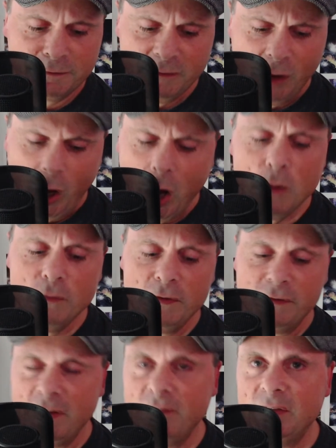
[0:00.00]
over
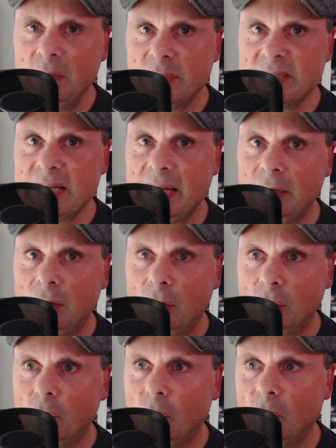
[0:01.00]
50% of
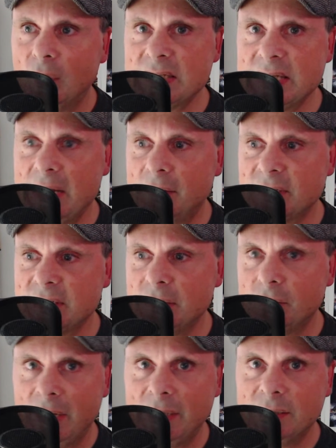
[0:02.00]
the Horus Heresy
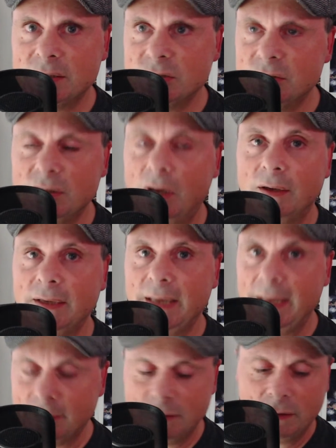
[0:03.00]
range you can't
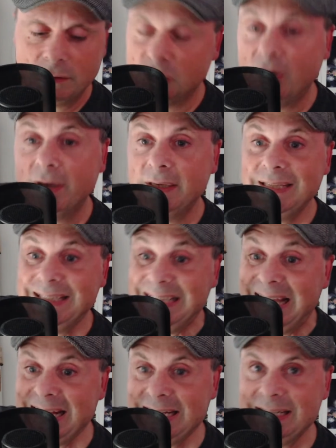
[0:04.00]
get? I tried
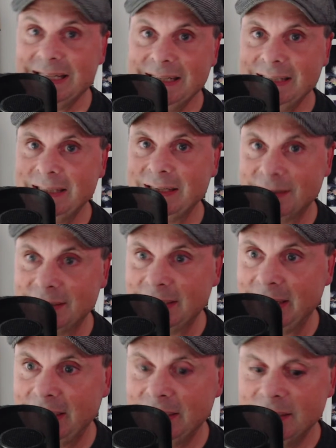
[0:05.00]
again the other
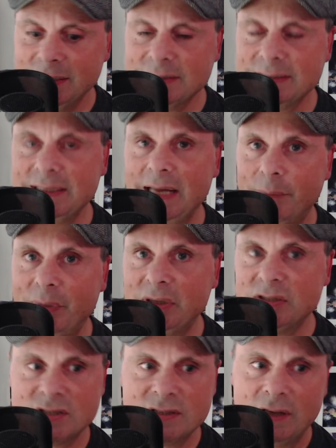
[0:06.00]
day to get a
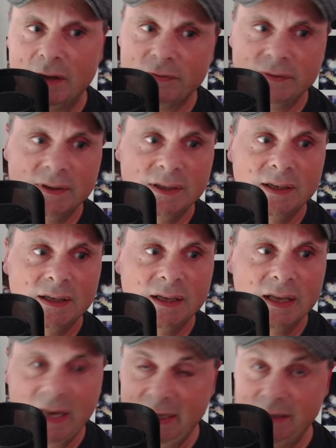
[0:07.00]
bunch of stuff,
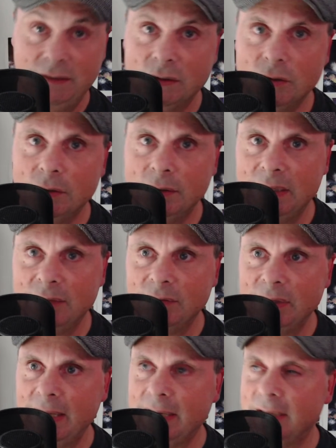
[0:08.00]
and you couldn't even
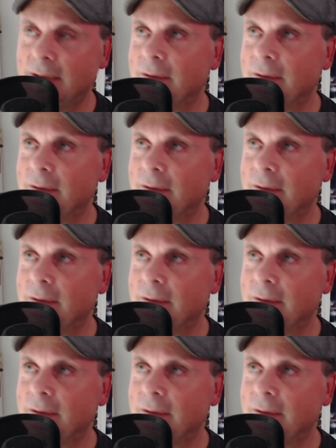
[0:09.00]
get it.